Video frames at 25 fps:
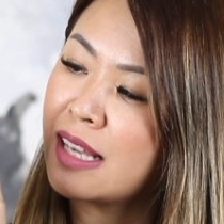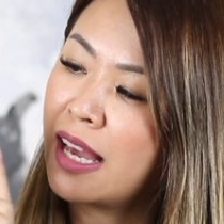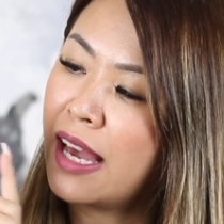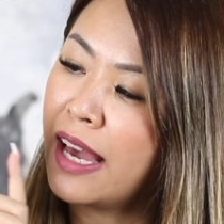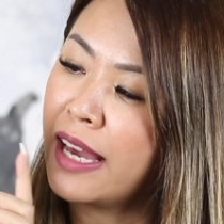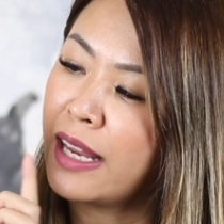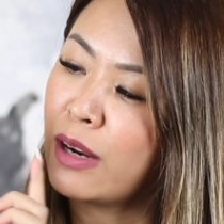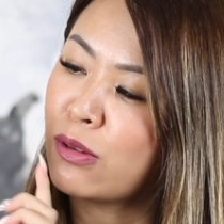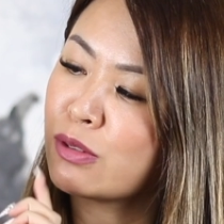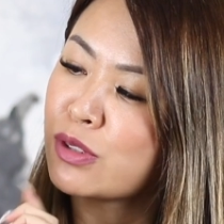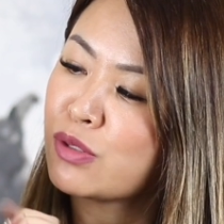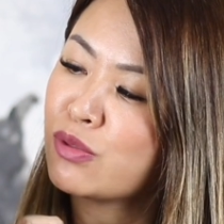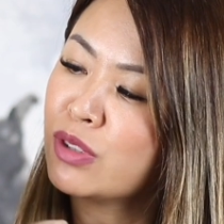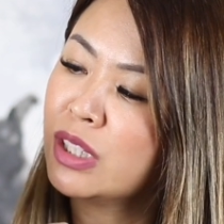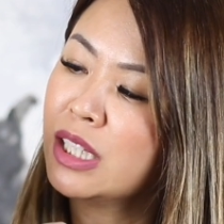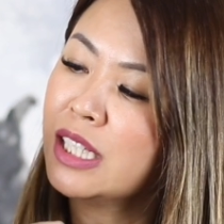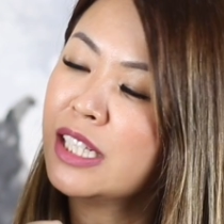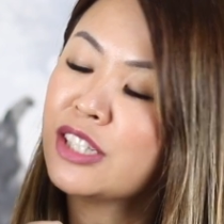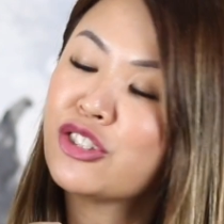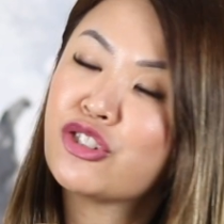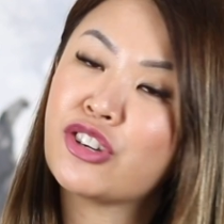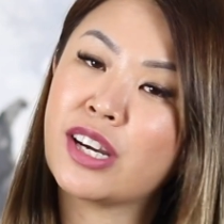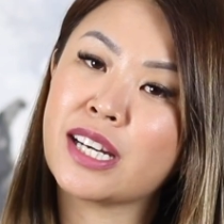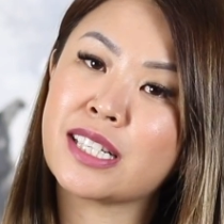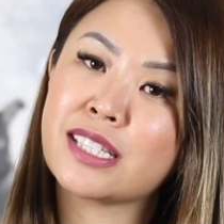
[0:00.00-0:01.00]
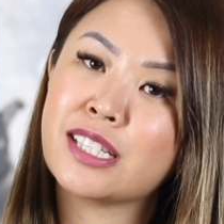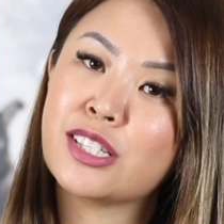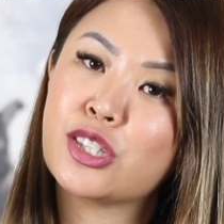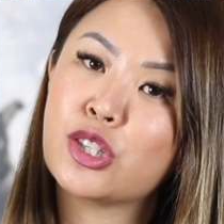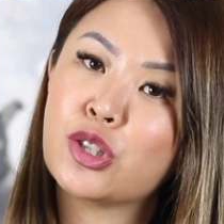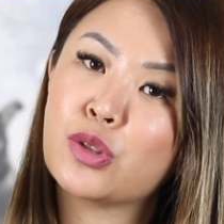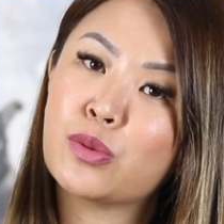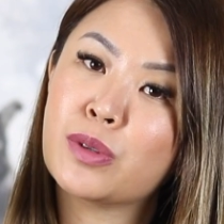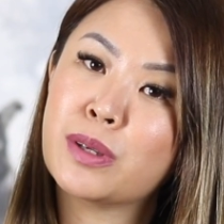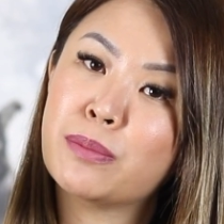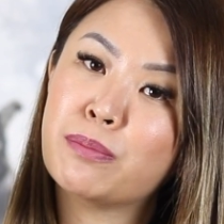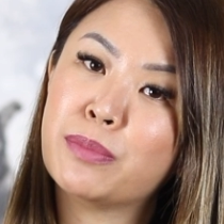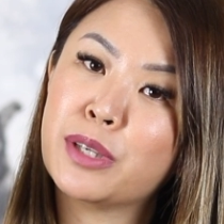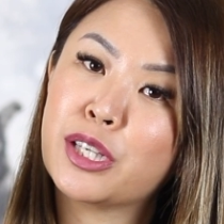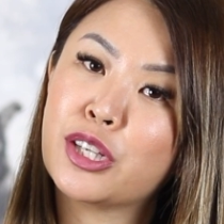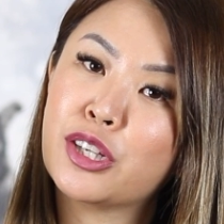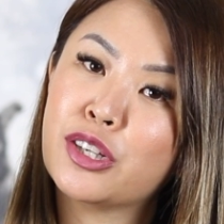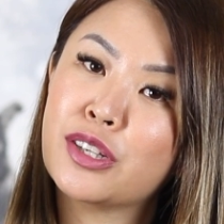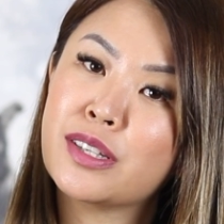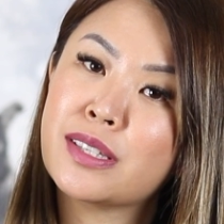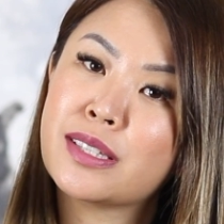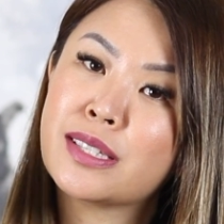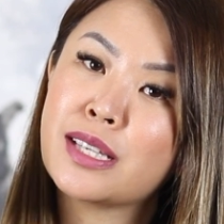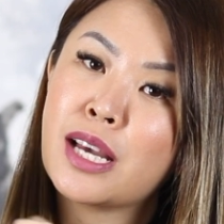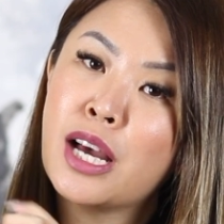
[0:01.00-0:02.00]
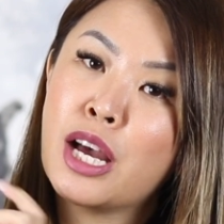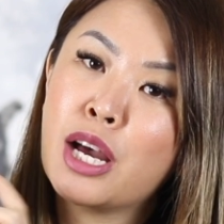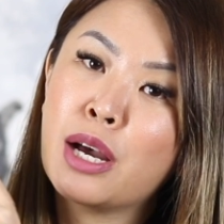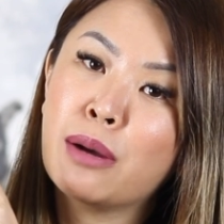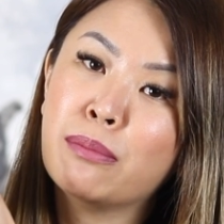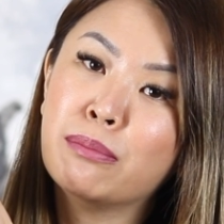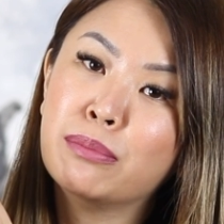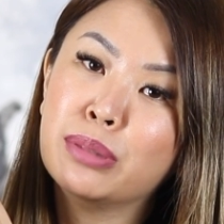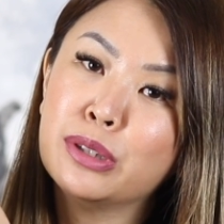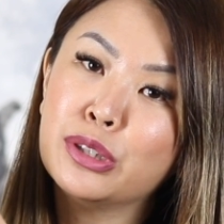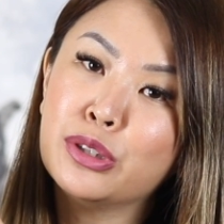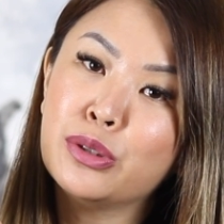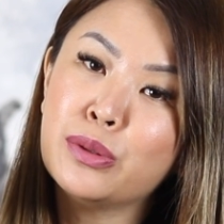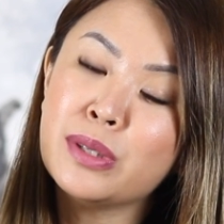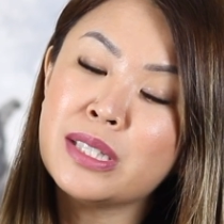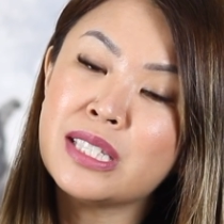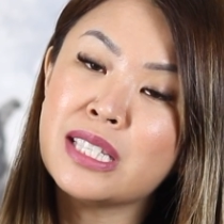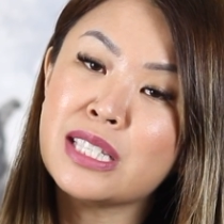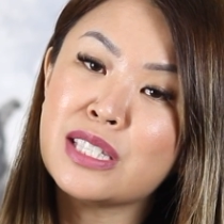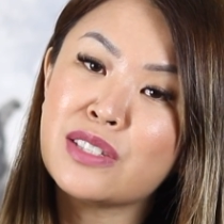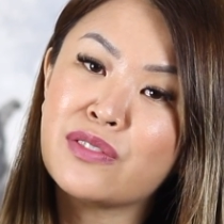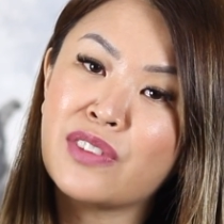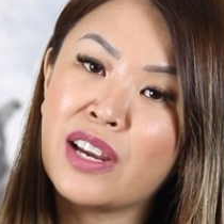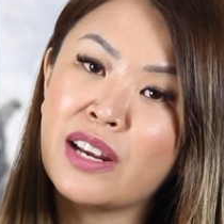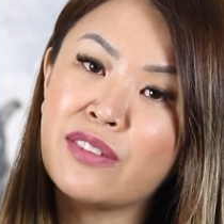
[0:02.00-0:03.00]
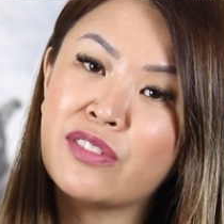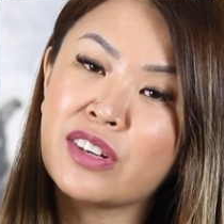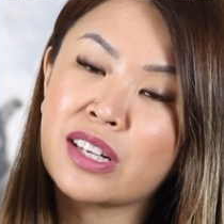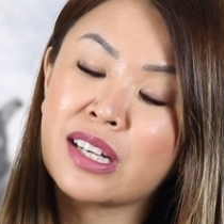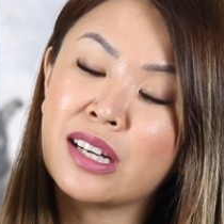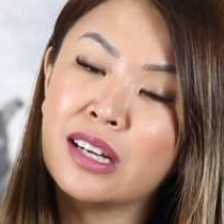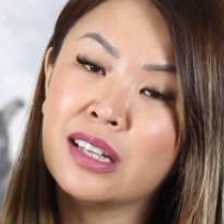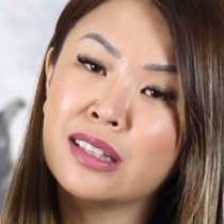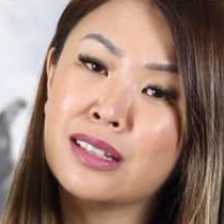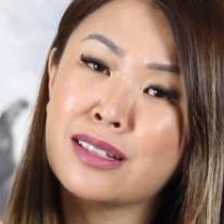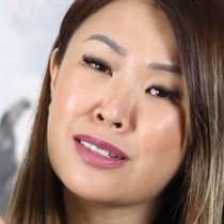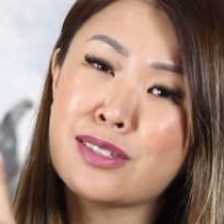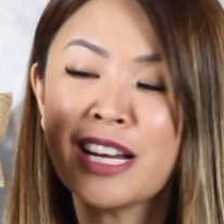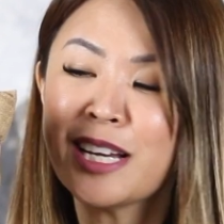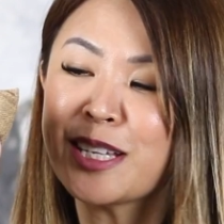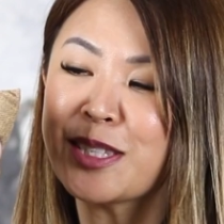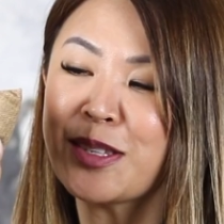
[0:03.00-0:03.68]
And I was really attracted to it because blue is his favorite color.